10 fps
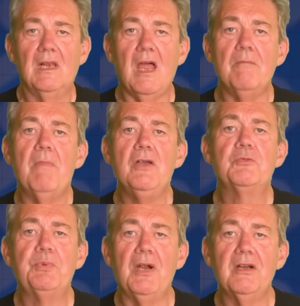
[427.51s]
Like
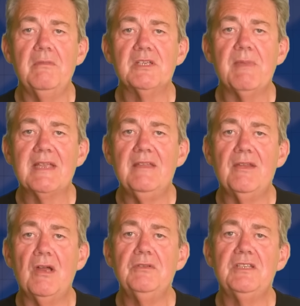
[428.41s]
most programmers making
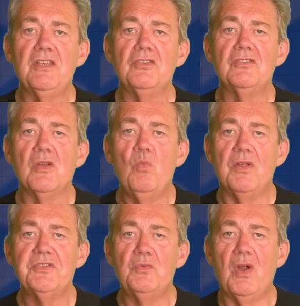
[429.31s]
their own decisions on
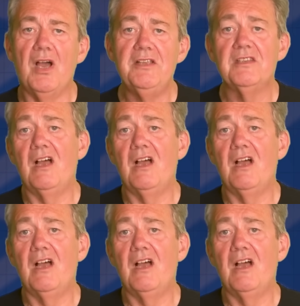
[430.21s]
what to write,